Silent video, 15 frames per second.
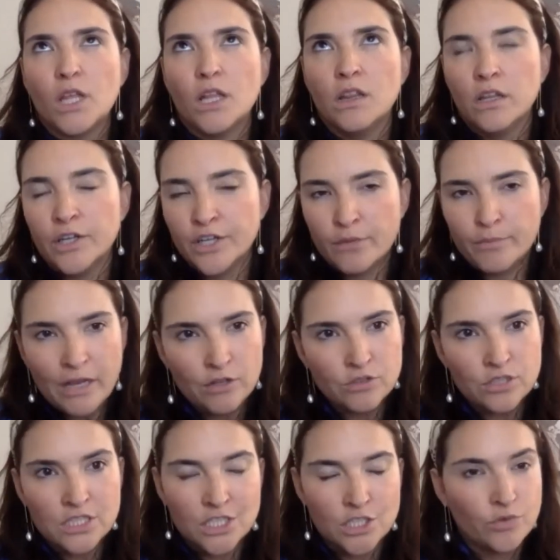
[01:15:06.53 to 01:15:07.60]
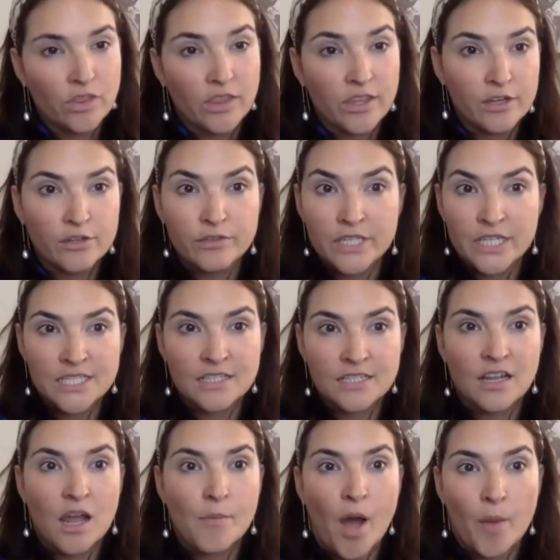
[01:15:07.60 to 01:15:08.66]
learn about new theories
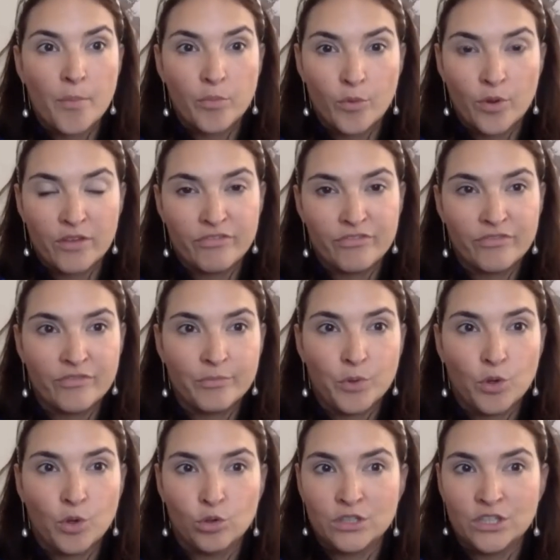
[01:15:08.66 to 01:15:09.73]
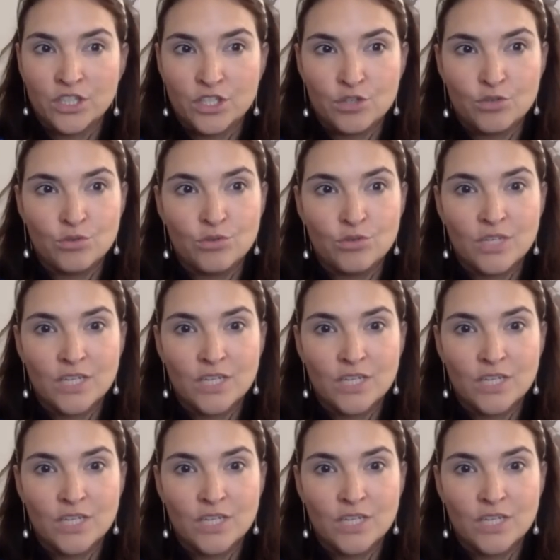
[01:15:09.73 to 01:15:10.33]
and come up with bold new